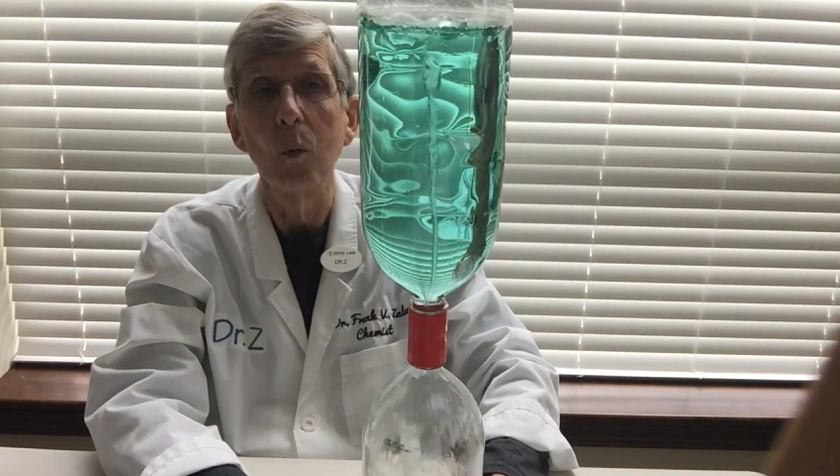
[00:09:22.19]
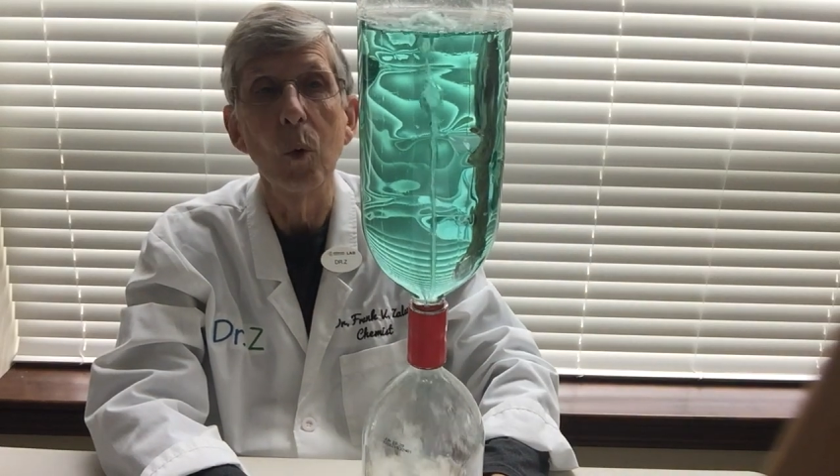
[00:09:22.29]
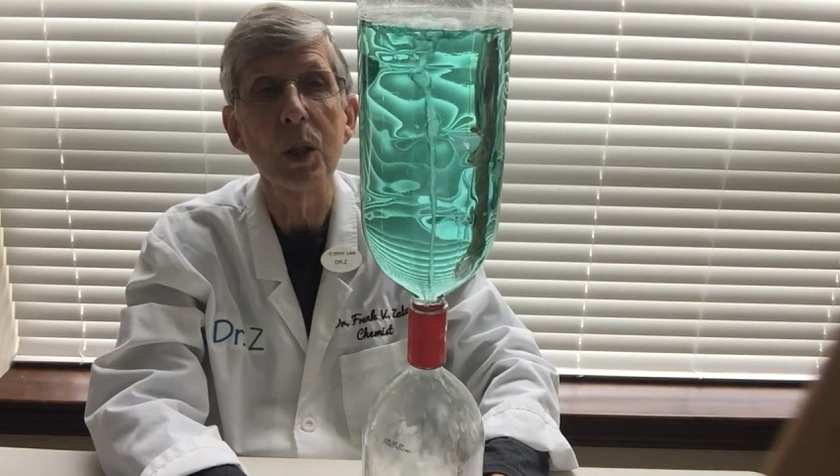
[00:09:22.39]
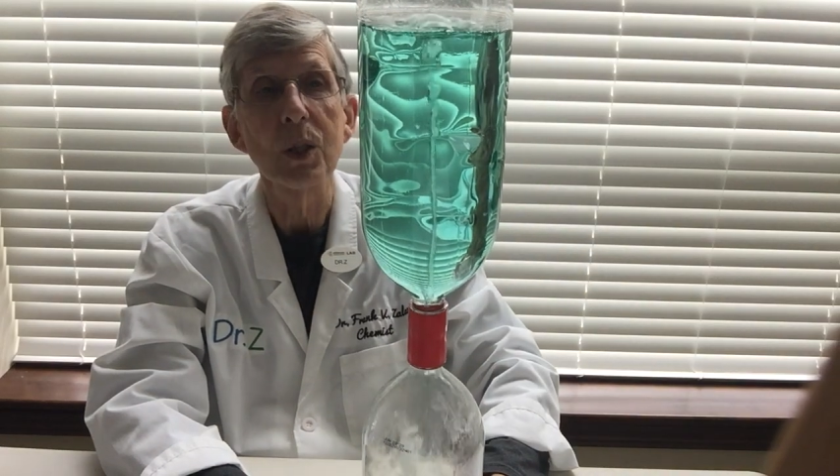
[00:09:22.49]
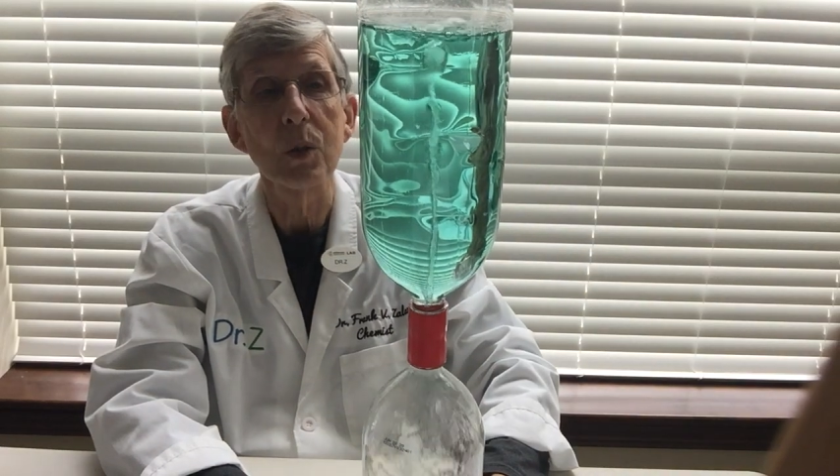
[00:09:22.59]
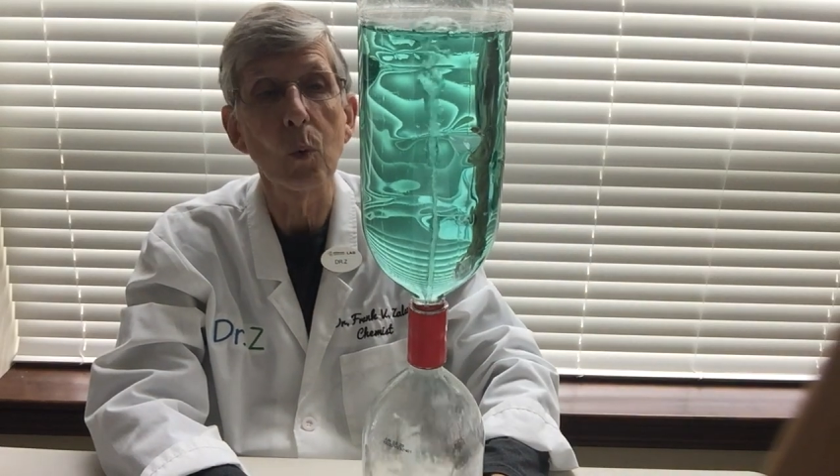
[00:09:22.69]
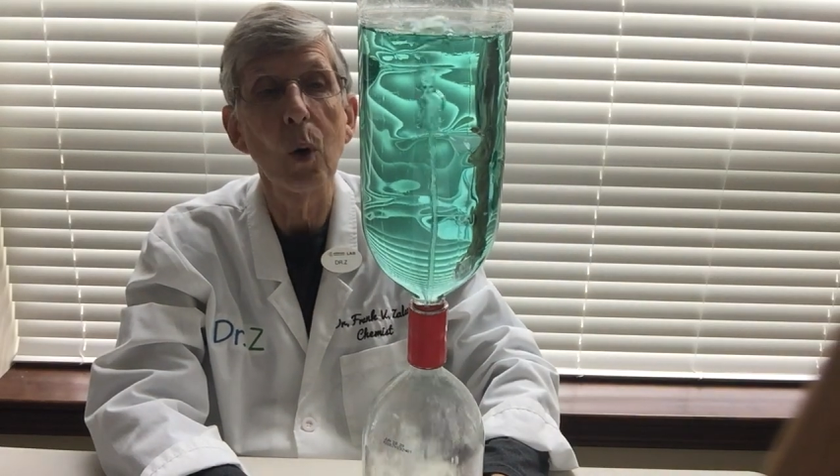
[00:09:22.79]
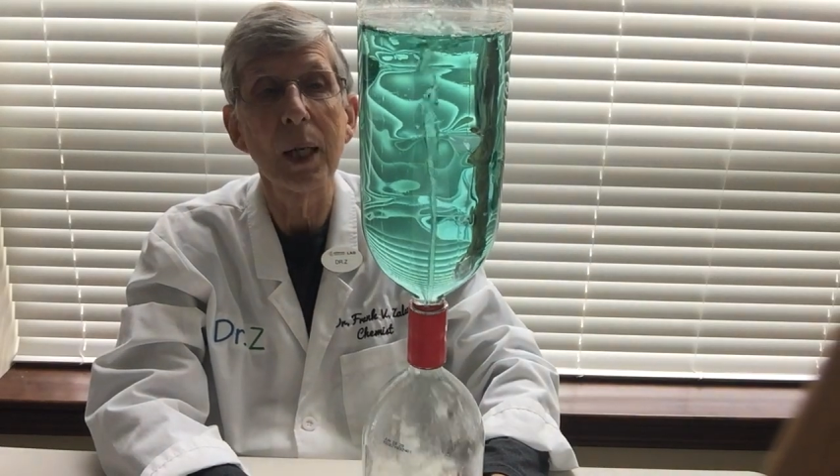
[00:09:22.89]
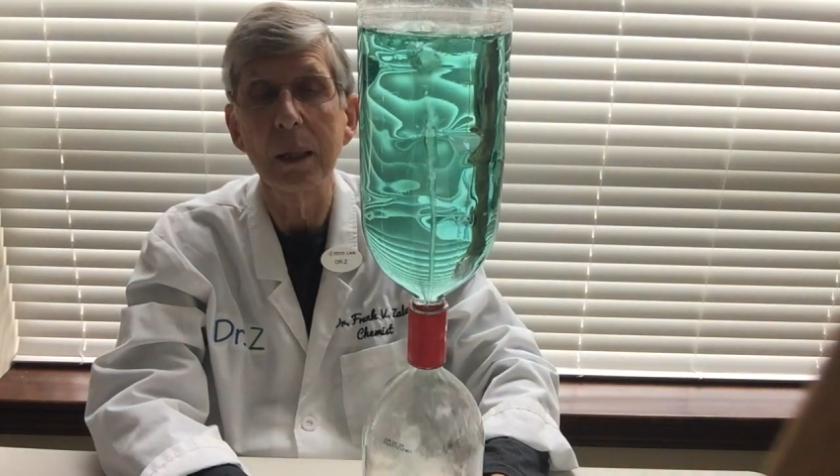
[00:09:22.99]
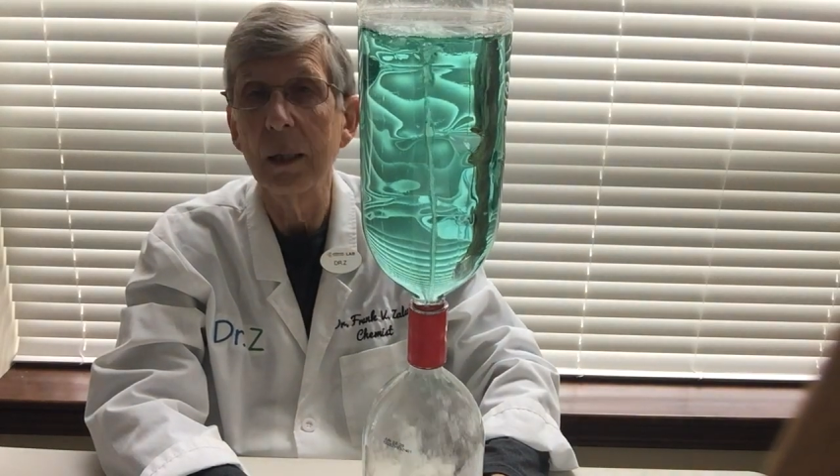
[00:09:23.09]
which is
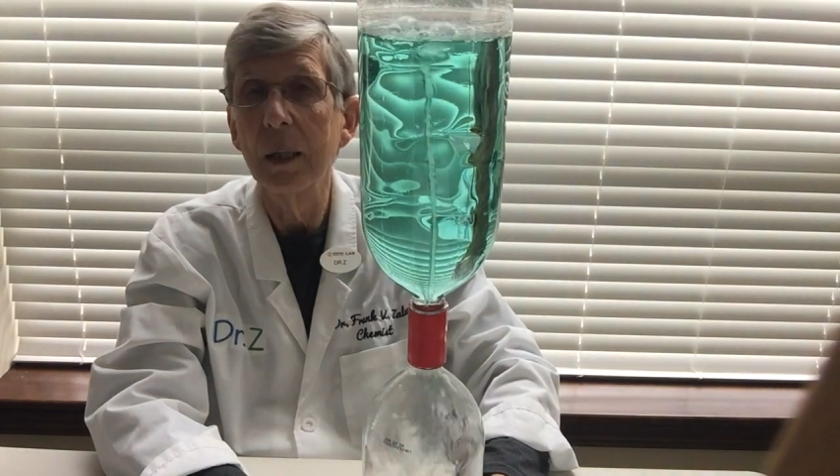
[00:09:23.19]
what